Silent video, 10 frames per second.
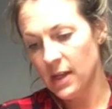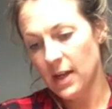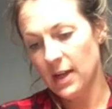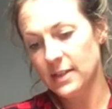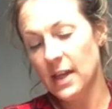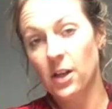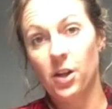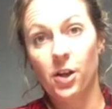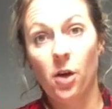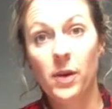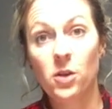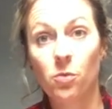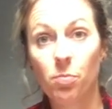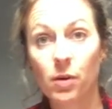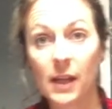it's then going to go in
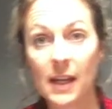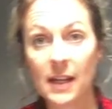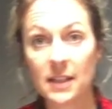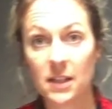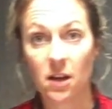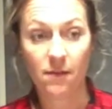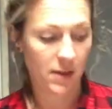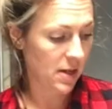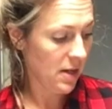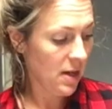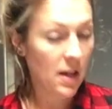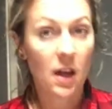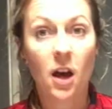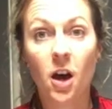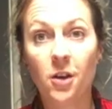your preheated oven,
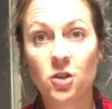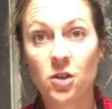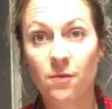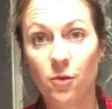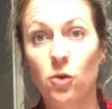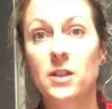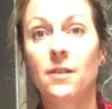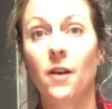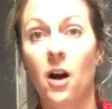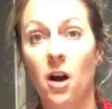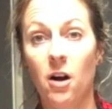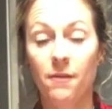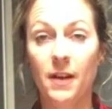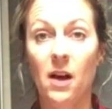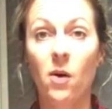140 for
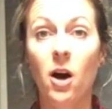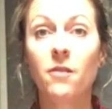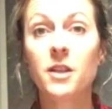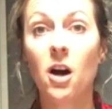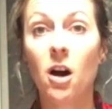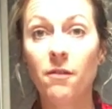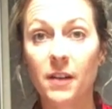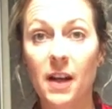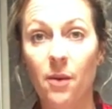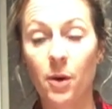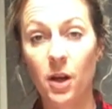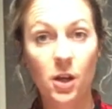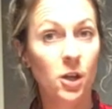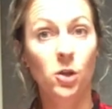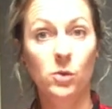half an hour. After half an hour,
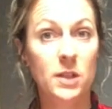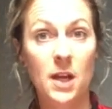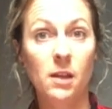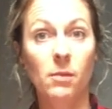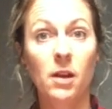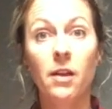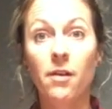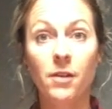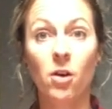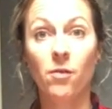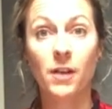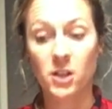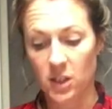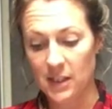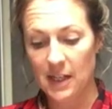you'll turn the oven off
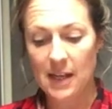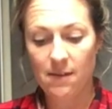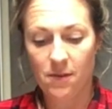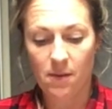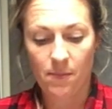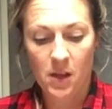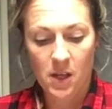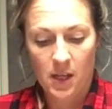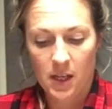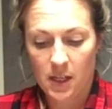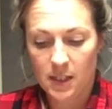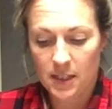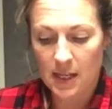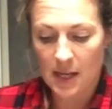and just leave them. Can you see